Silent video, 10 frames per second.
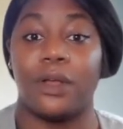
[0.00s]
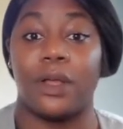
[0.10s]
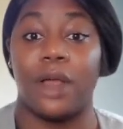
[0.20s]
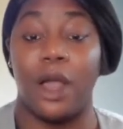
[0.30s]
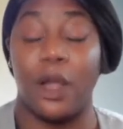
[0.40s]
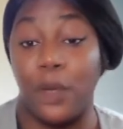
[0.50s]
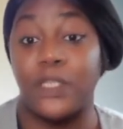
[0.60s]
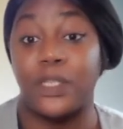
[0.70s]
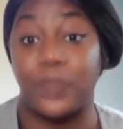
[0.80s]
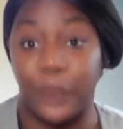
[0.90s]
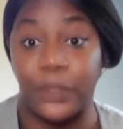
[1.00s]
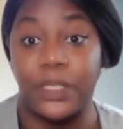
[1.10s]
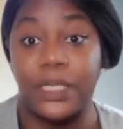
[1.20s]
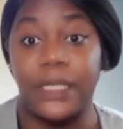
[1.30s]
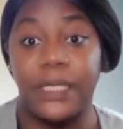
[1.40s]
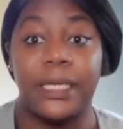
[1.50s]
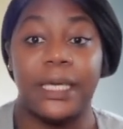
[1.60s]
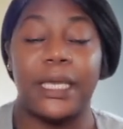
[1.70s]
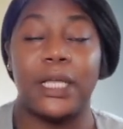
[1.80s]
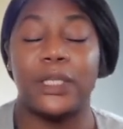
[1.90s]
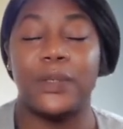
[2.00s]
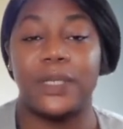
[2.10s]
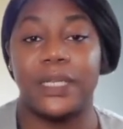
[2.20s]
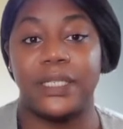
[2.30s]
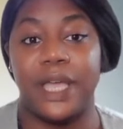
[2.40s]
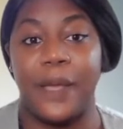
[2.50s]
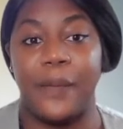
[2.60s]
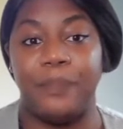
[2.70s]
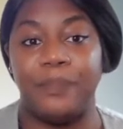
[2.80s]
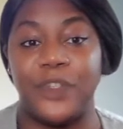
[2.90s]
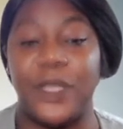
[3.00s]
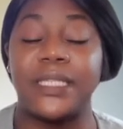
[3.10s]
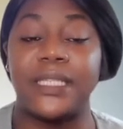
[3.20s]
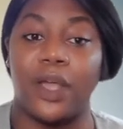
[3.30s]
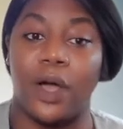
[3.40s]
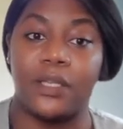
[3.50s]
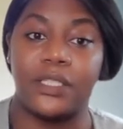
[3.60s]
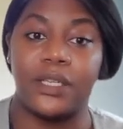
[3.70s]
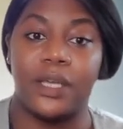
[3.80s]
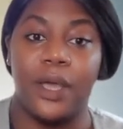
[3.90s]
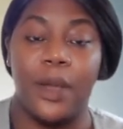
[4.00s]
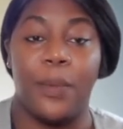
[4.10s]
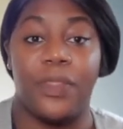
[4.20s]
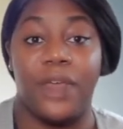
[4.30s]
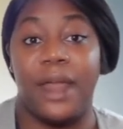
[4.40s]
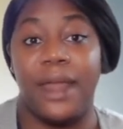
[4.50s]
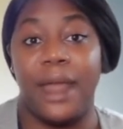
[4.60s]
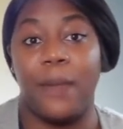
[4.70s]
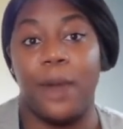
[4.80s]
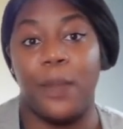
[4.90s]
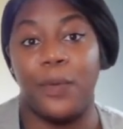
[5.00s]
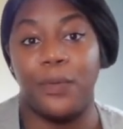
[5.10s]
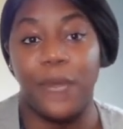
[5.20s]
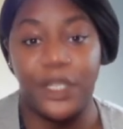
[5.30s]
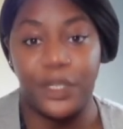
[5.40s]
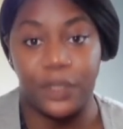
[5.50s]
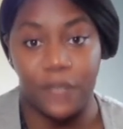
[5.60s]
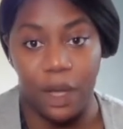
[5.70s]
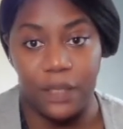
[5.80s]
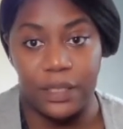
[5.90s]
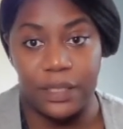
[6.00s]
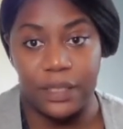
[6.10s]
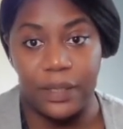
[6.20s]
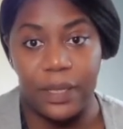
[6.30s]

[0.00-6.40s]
across the board, including transit cost, but they are now operational cost.